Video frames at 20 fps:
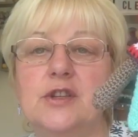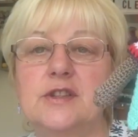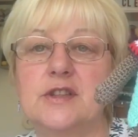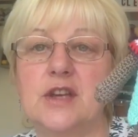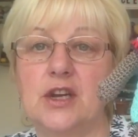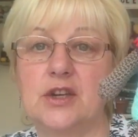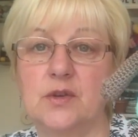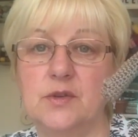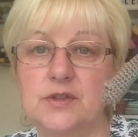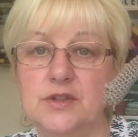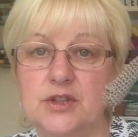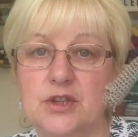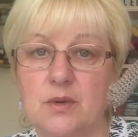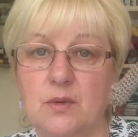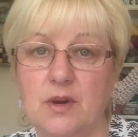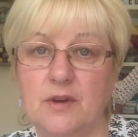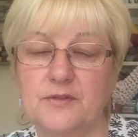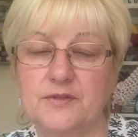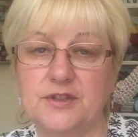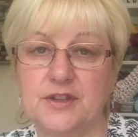that are going to go
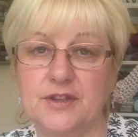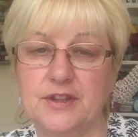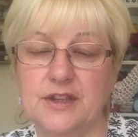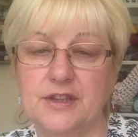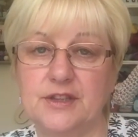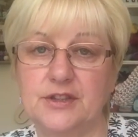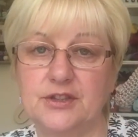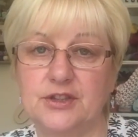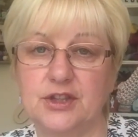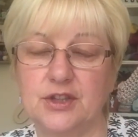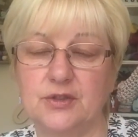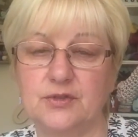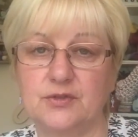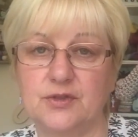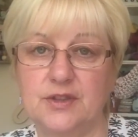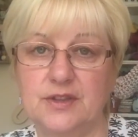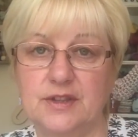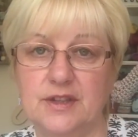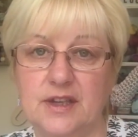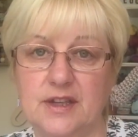off to the
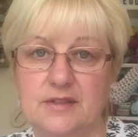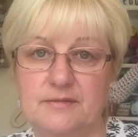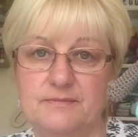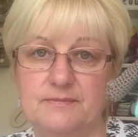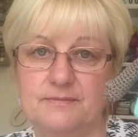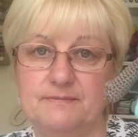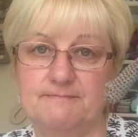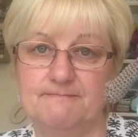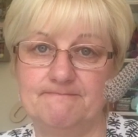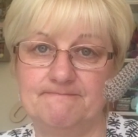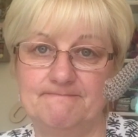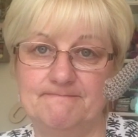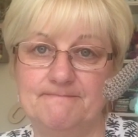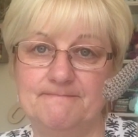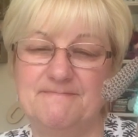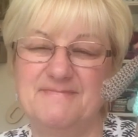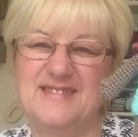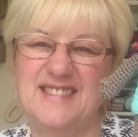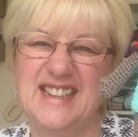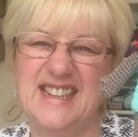children that
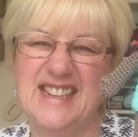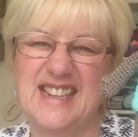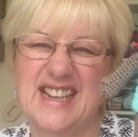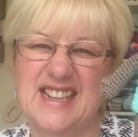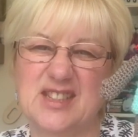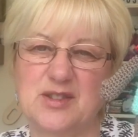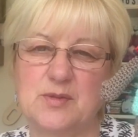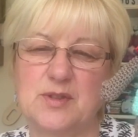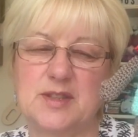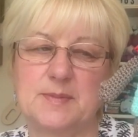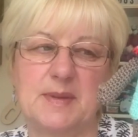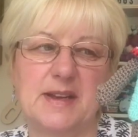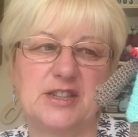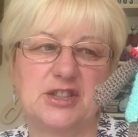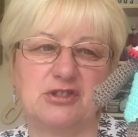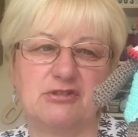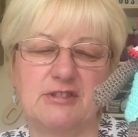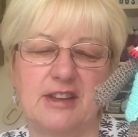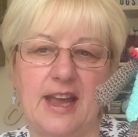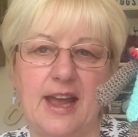need extra
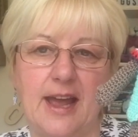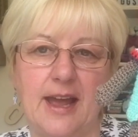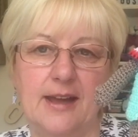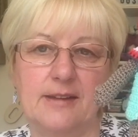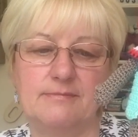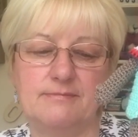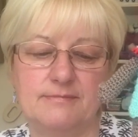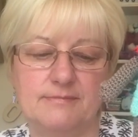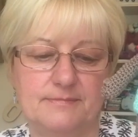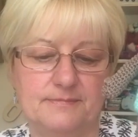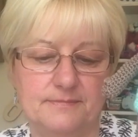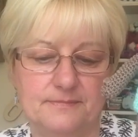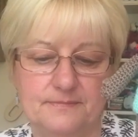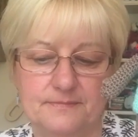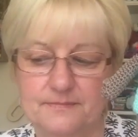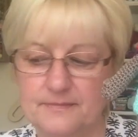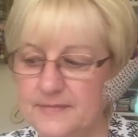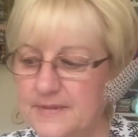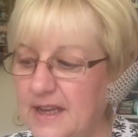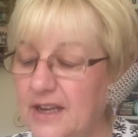special care.
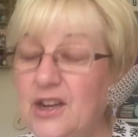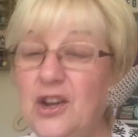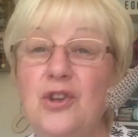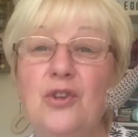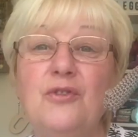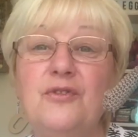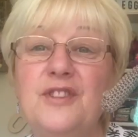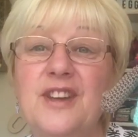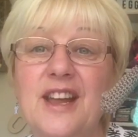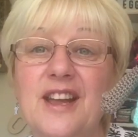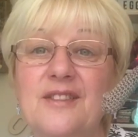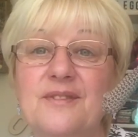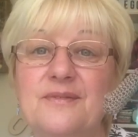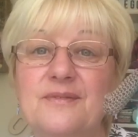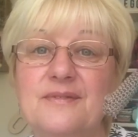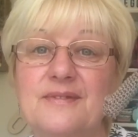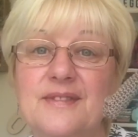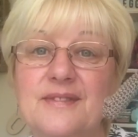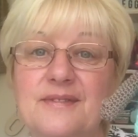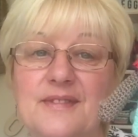And I loved it.
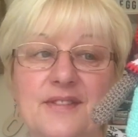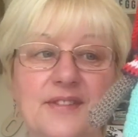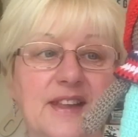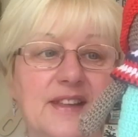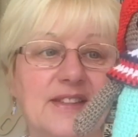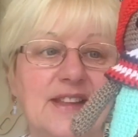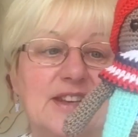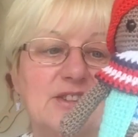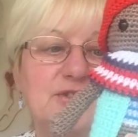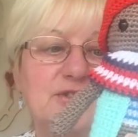I think that's